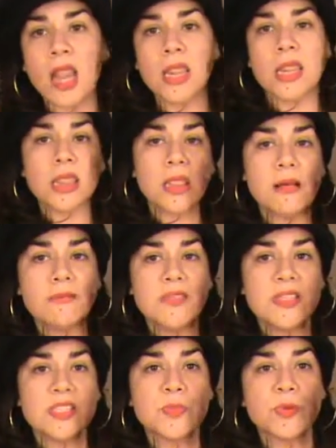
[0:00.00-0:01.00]
Love
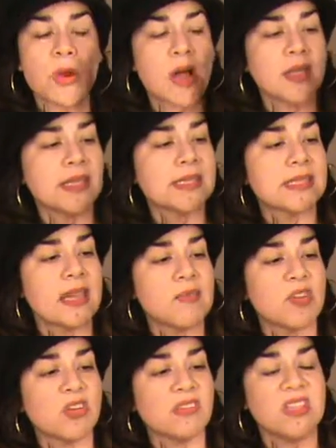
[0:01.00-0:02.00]
this product.
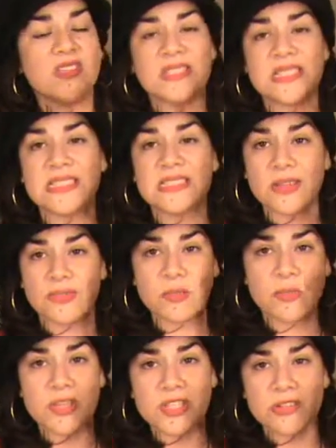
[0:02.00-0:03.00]
I'm currently using a
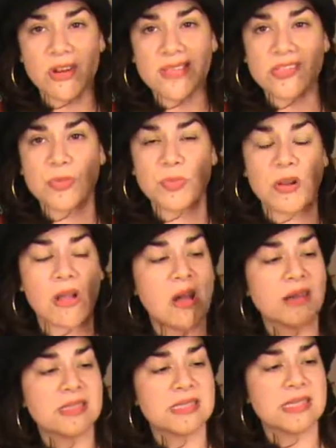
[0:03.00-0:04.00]
different moisturizer, but
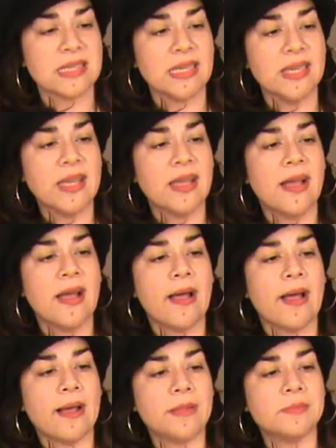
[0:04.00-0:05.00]
honestly,
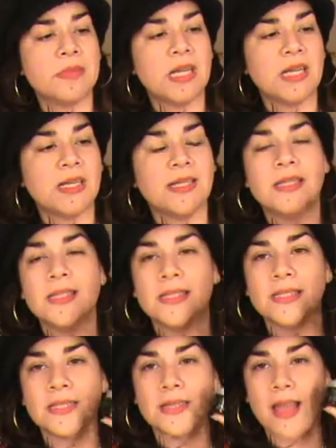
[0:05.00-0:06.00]
um, uh,
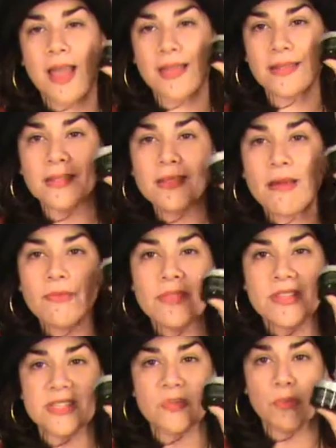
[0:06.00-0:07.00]
I love
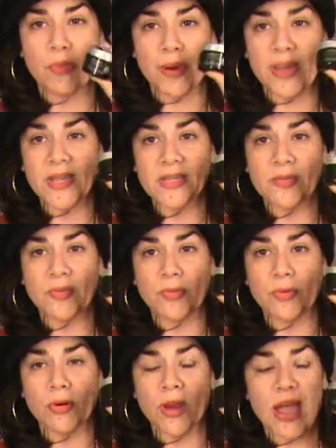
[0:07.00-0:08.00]
this brand
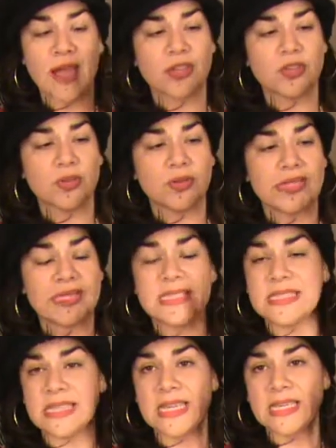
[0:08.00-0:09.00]
for actual like
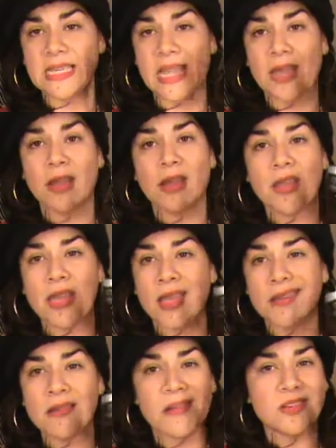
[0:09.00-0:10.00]
skincare.
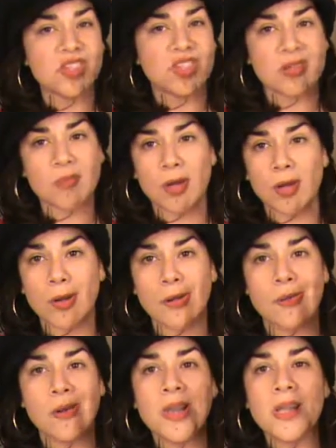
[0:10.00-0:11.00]
Again, non G M
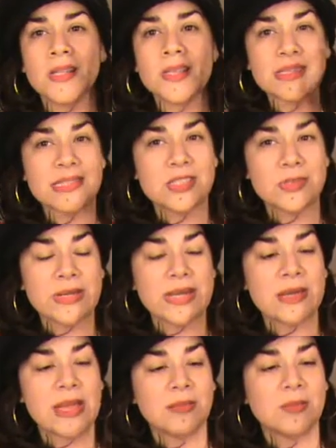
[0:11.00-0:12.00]
O, doesn't do
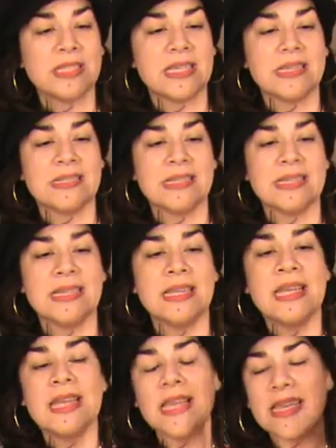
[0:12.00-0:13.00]
any animal
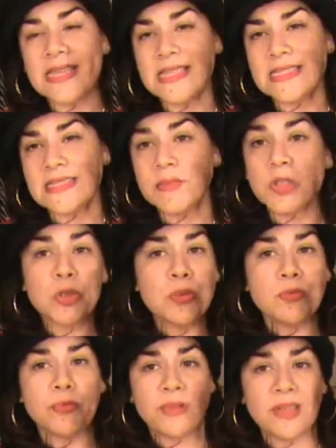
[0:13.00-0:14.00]
testing, is um,
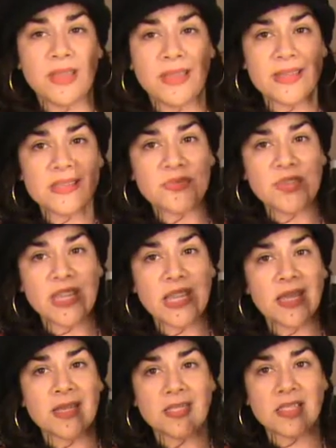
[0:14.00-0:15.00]
gluten-free, is
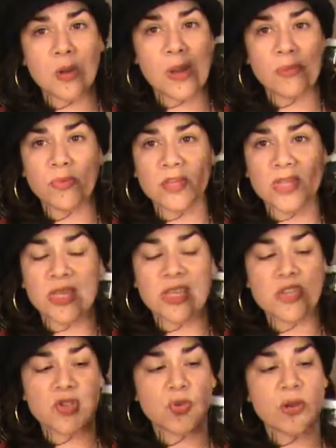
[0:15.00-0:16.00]
vegan, so I really
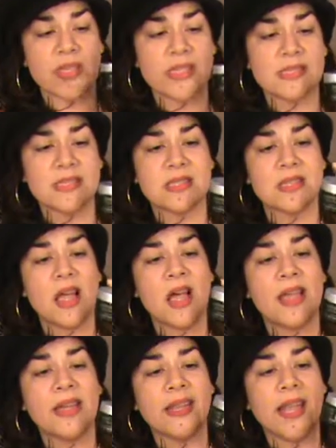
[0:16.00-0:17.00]
enjoy this
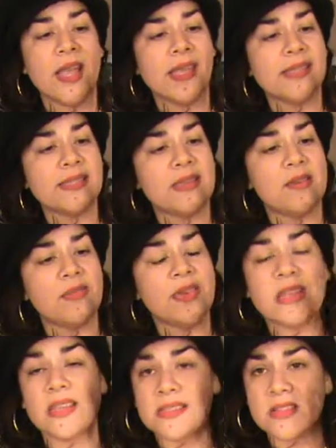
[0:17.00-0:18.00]
line, and if
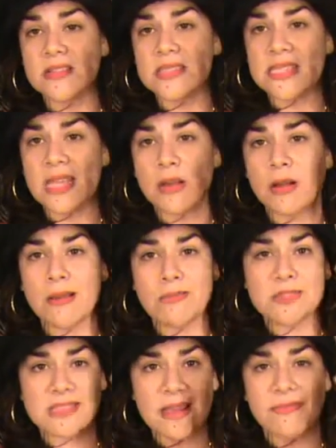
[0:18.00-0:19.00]
it is on sale, I
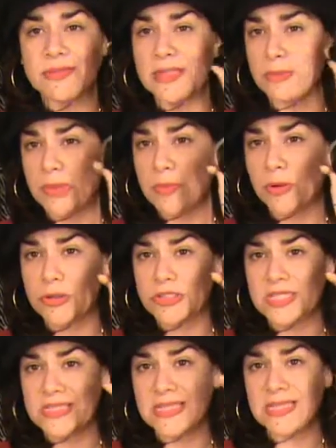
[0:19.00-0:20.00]
will definitely
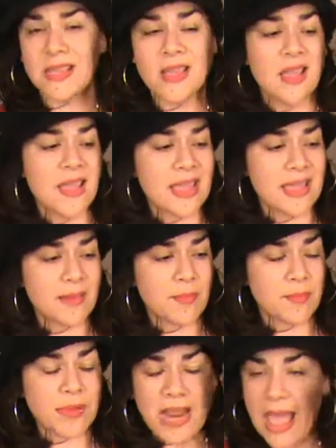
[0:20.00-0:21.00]
repurchase it,
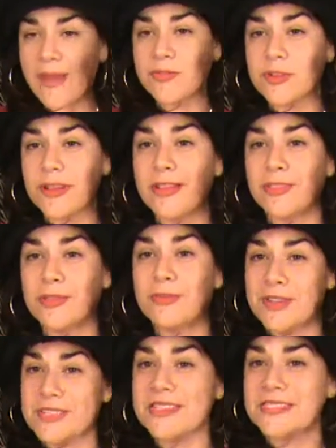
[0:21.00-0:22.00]
but after I get through the
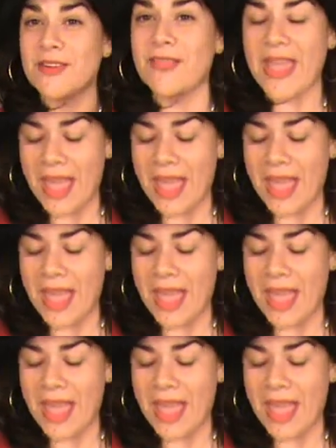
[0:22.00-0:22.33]
rest of the stuff I